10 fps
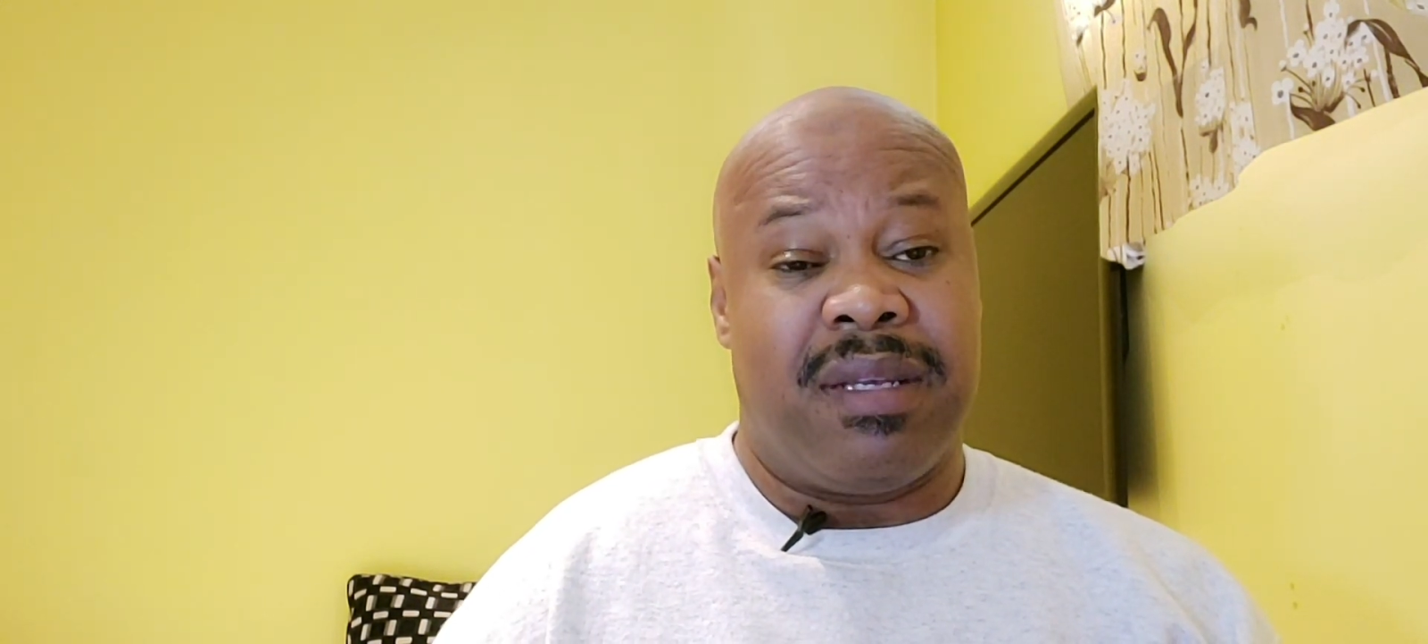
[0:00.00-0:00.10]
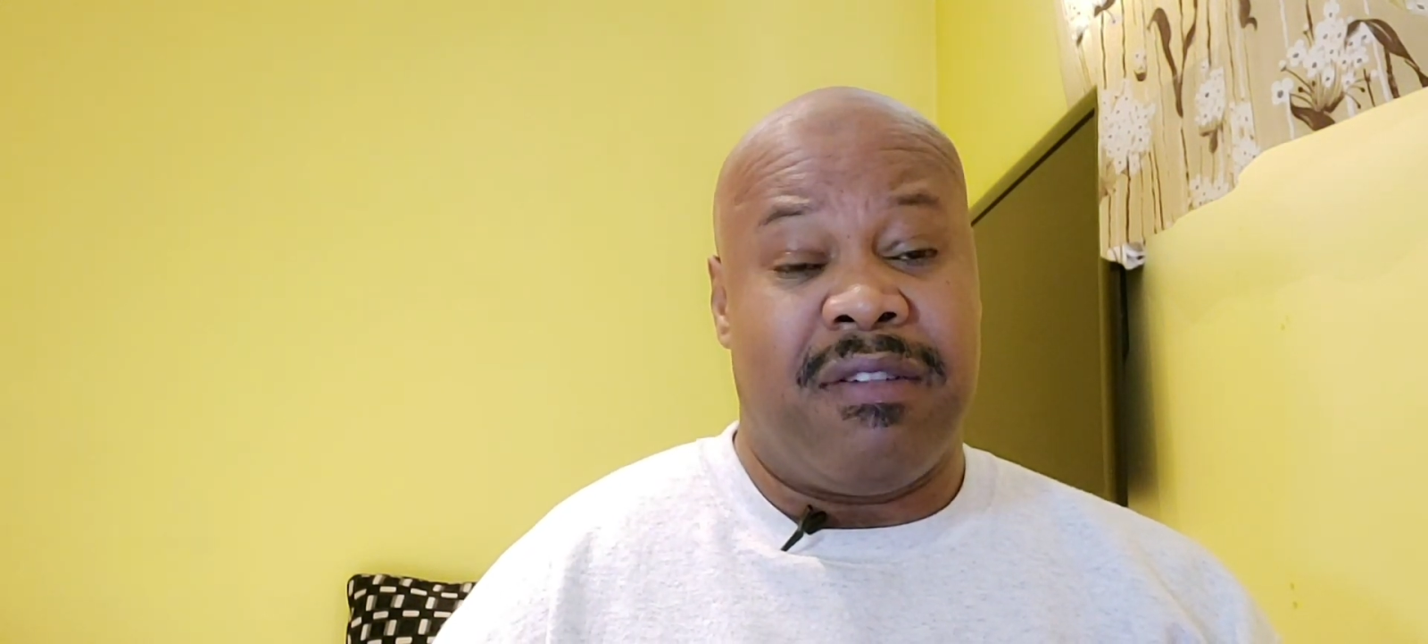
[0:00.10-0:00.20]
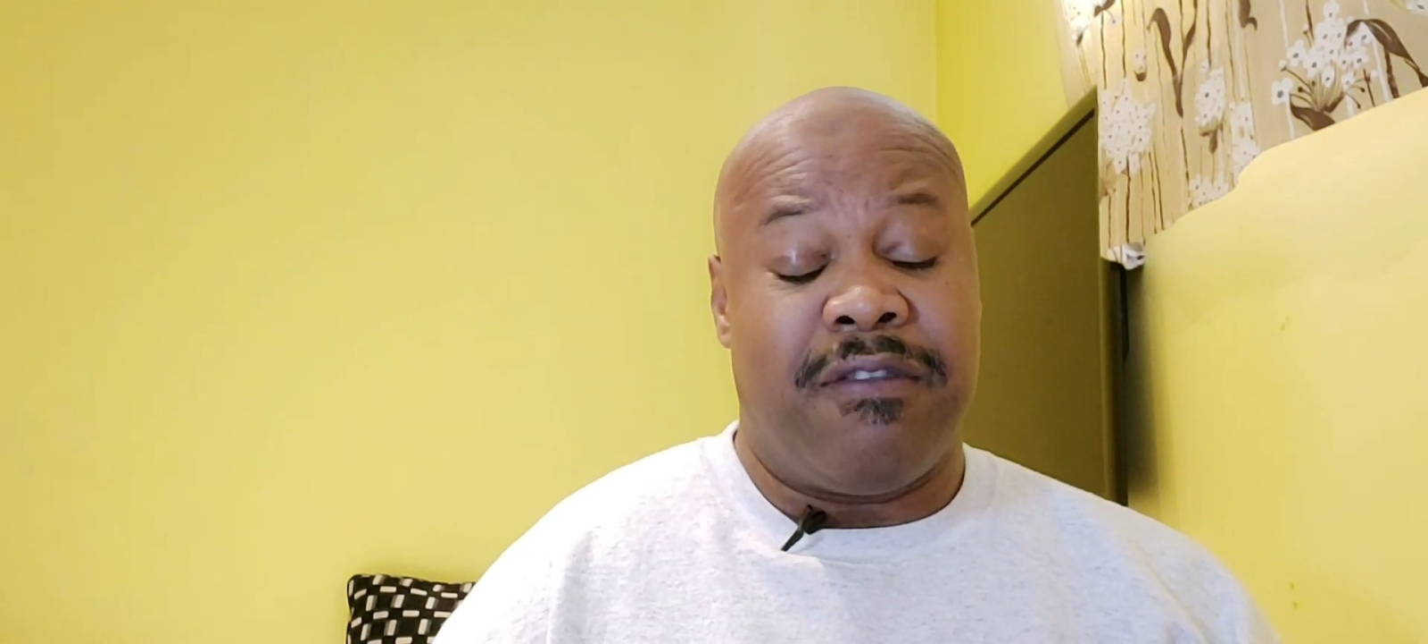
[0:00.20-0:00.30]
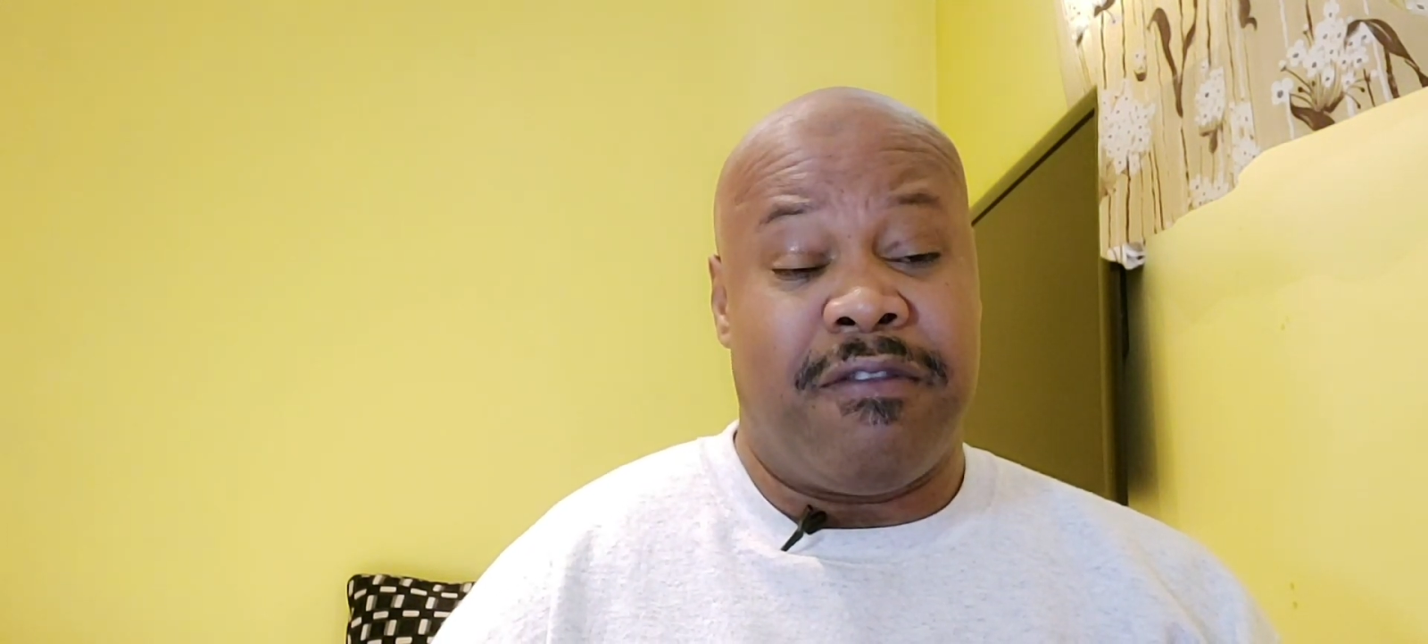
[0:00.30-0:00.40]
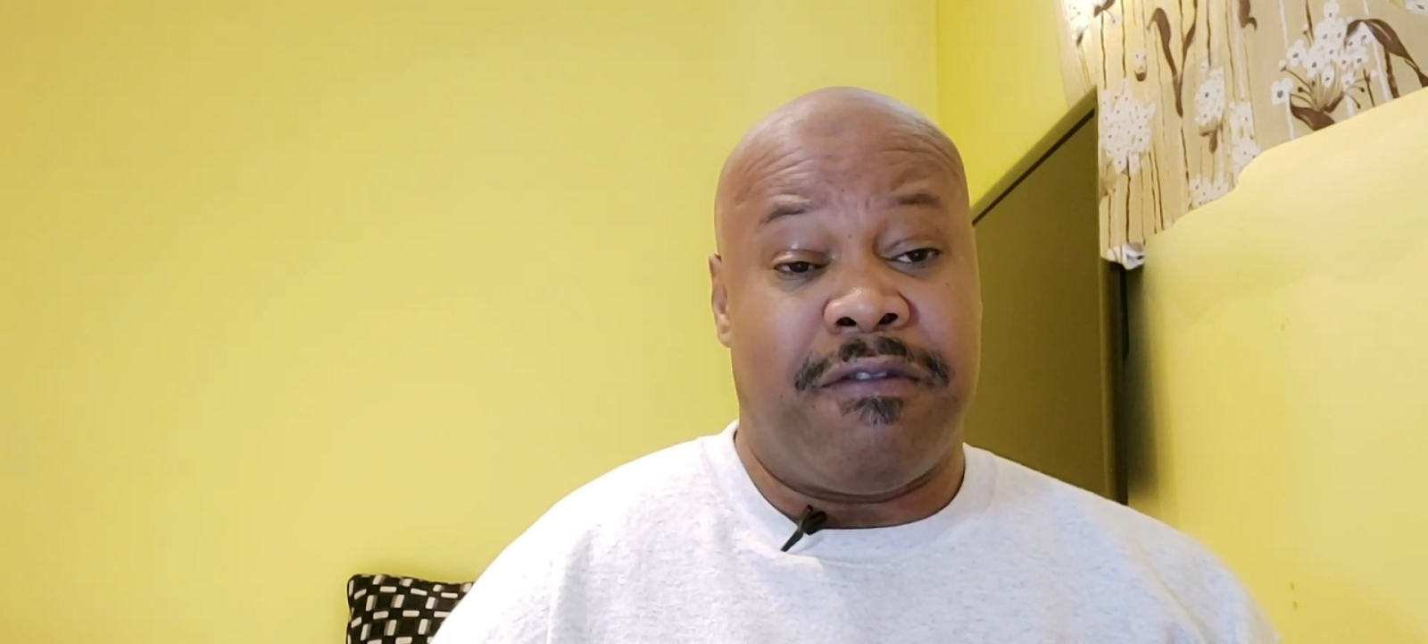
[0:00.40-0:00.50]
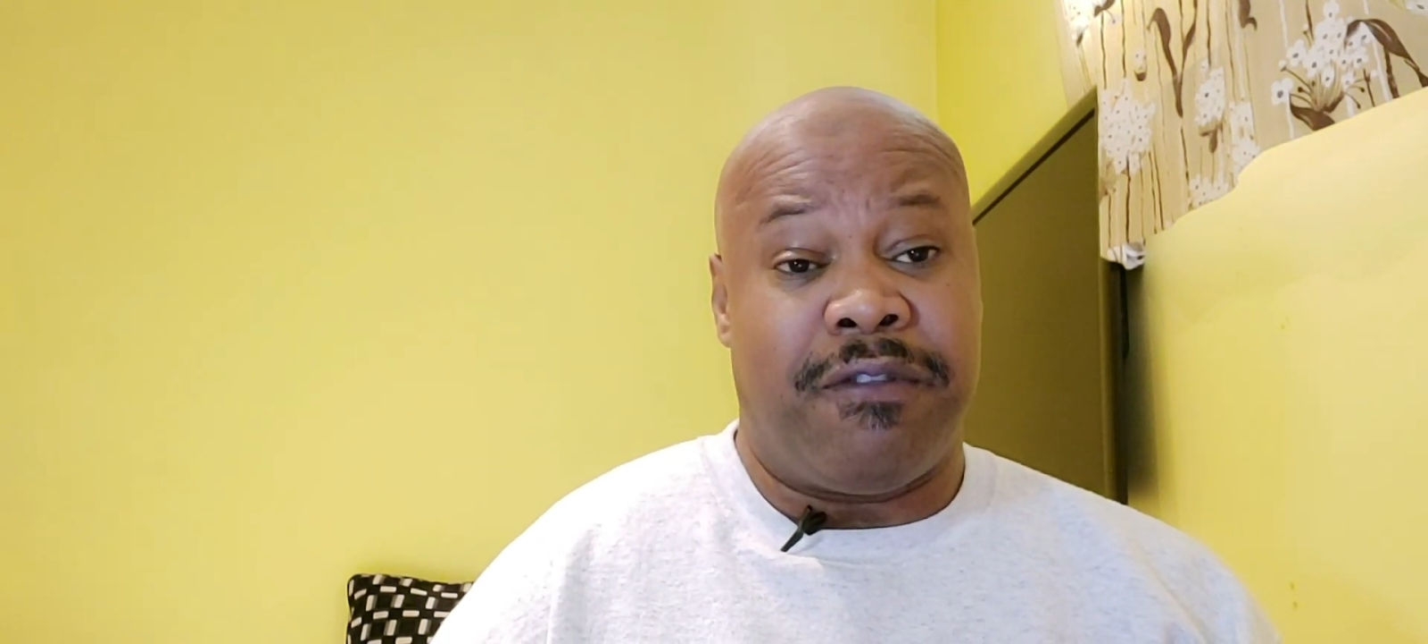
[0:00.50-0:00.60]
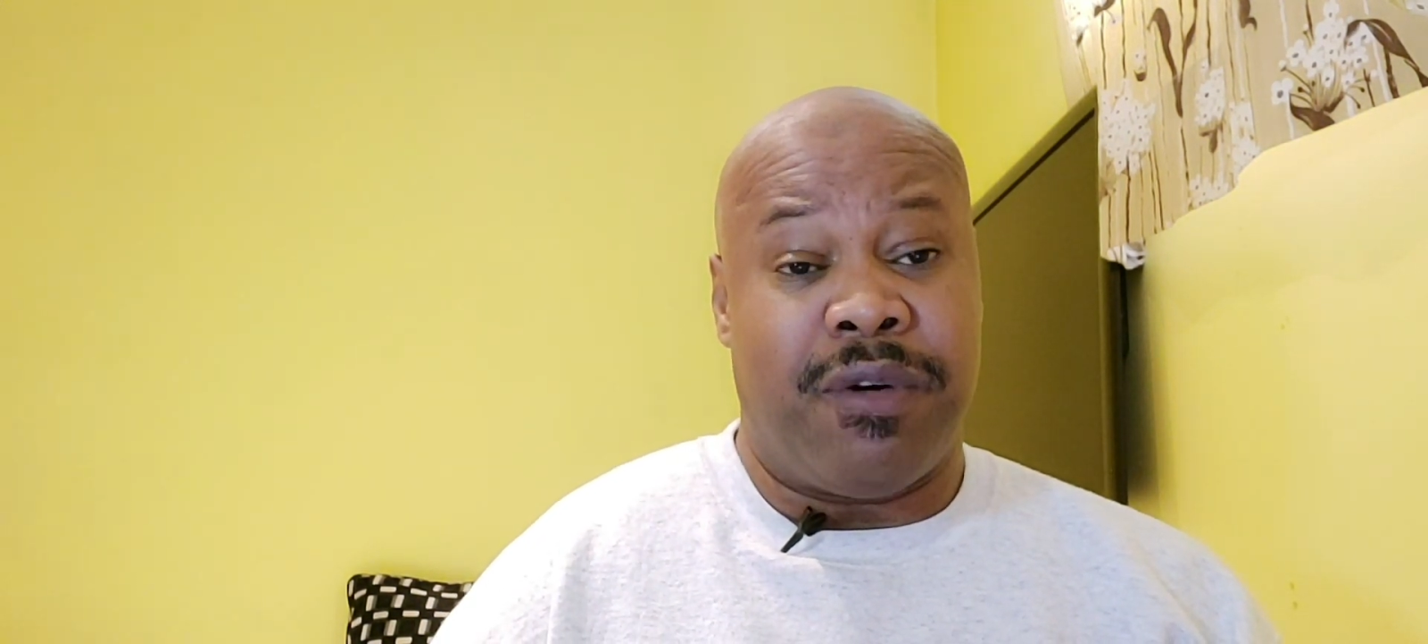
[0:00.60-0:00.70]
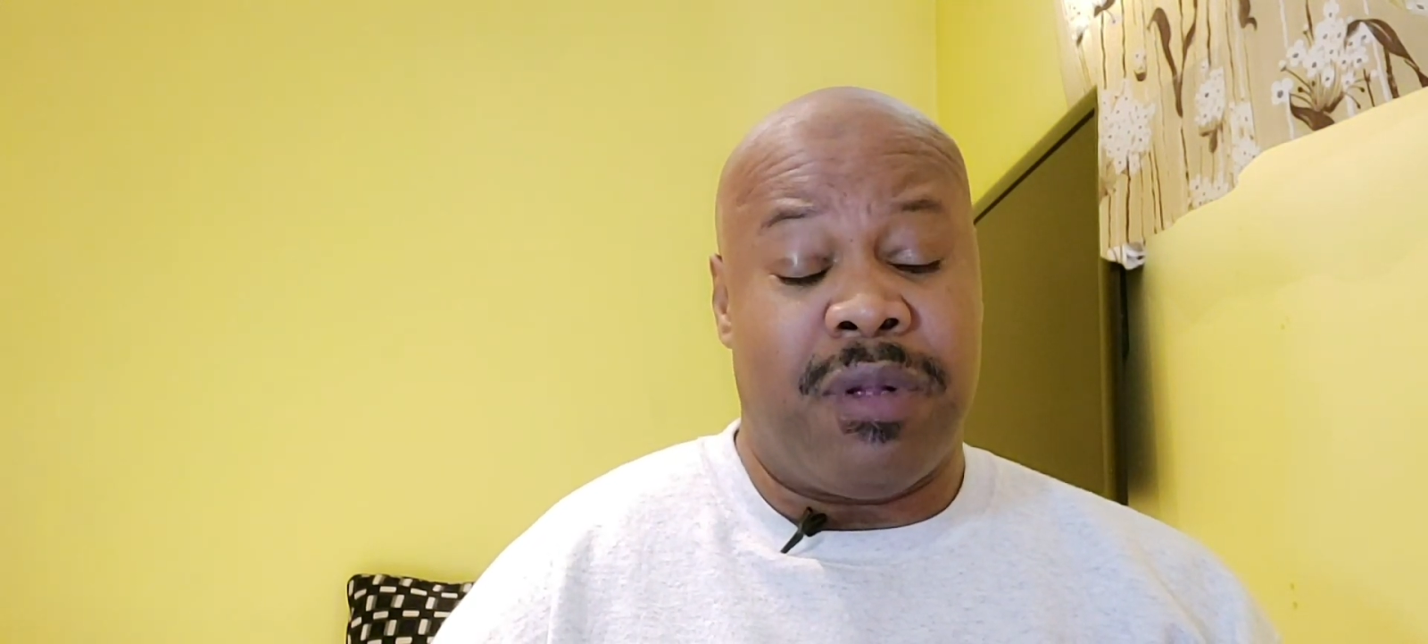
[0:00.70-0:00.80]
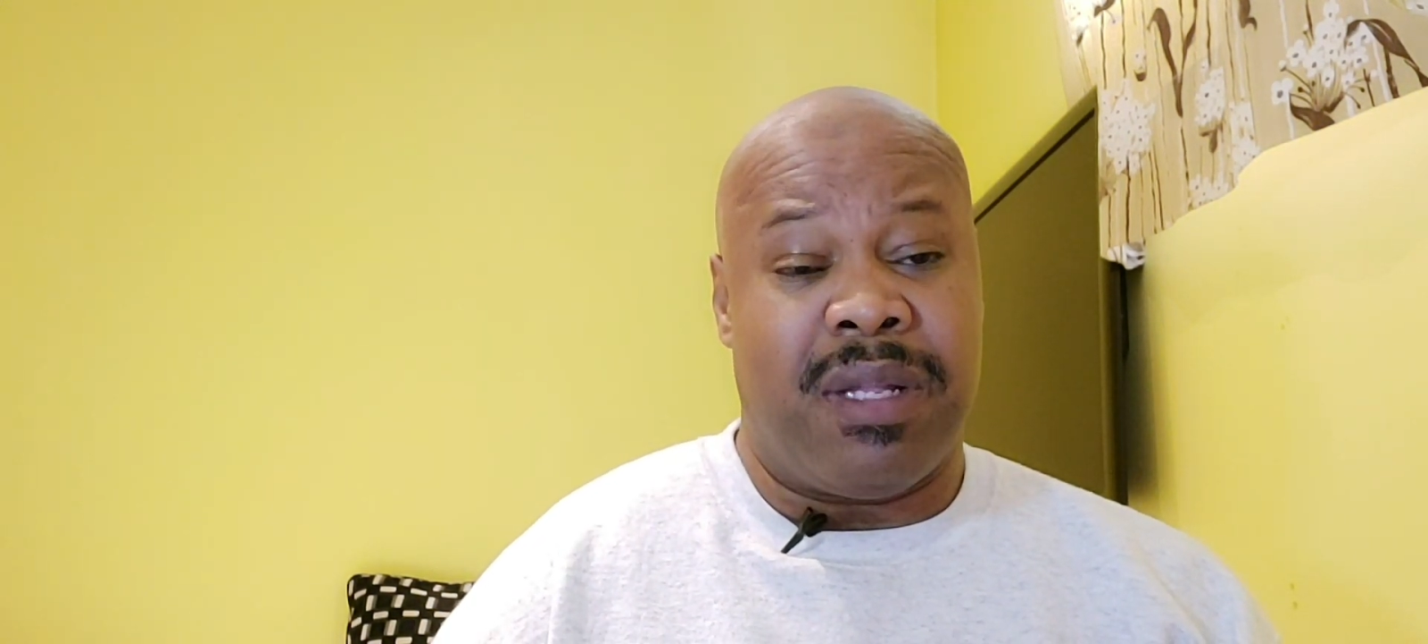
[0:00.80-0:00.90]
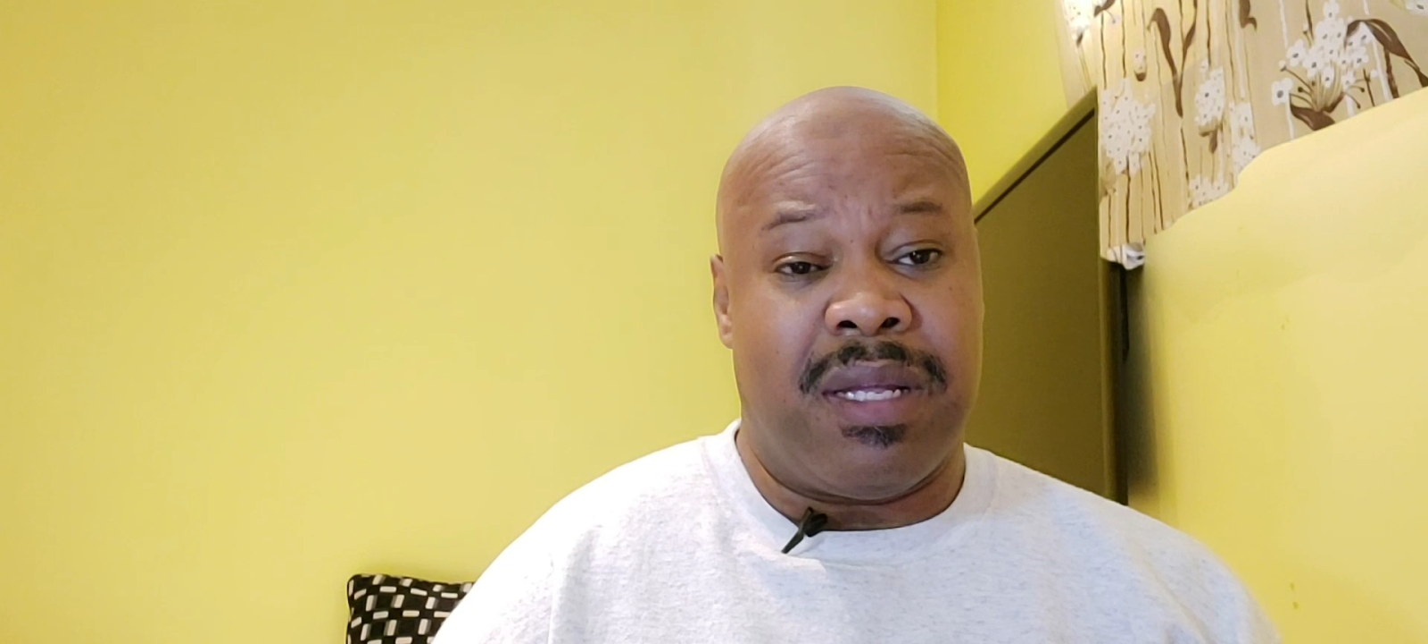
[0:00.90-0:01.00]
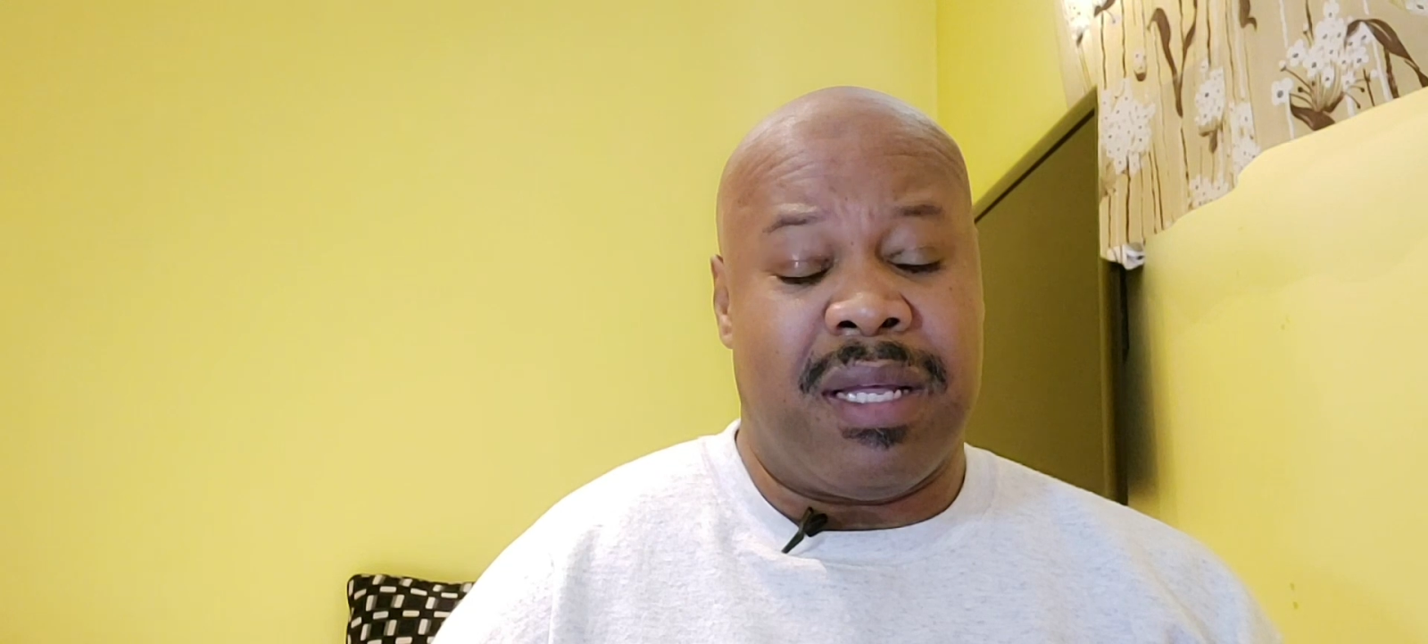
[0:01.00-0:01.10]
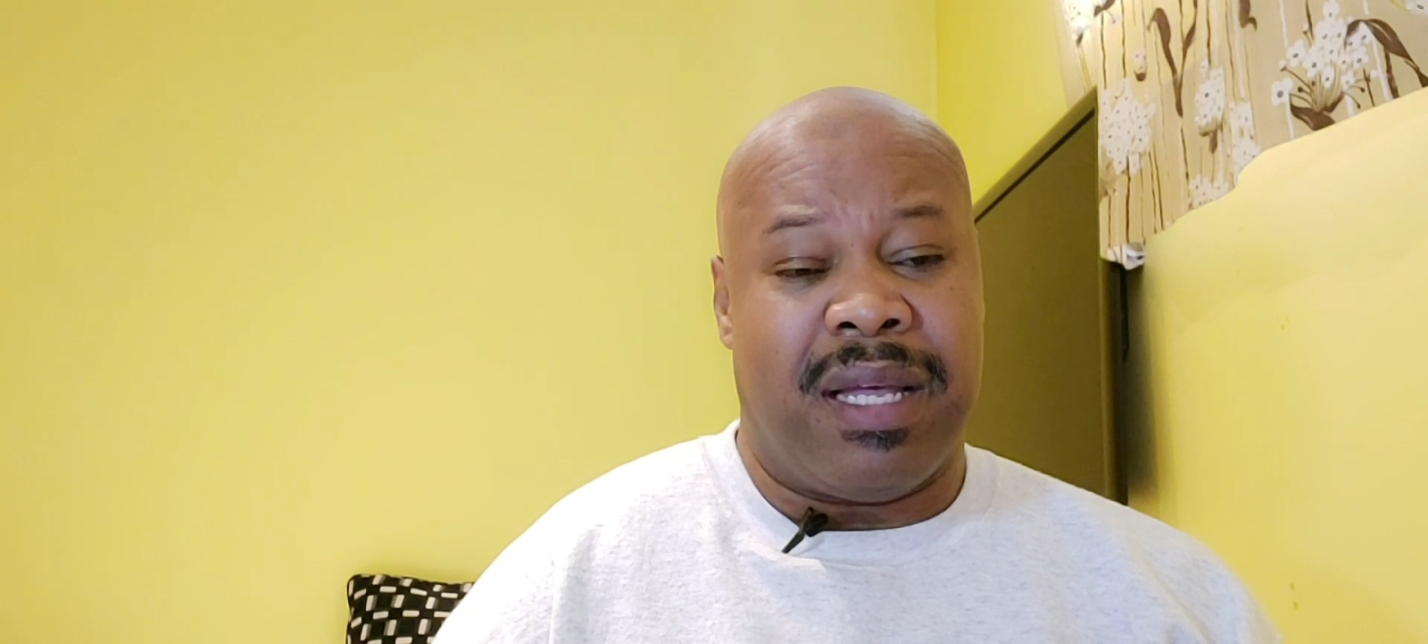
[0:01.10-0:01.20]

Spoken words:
full